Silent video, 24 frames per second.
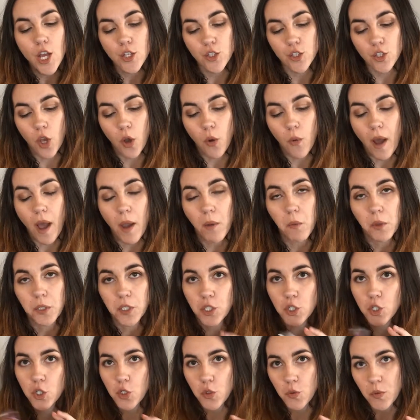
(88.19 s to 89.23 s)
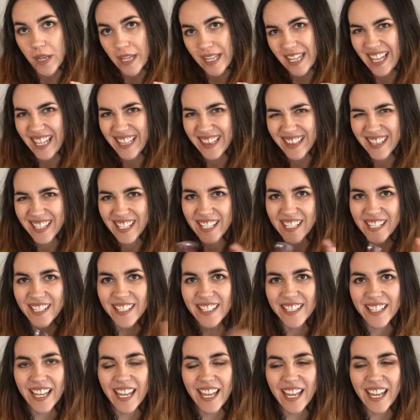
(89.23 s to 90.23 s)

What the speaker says: so I wanted to get these.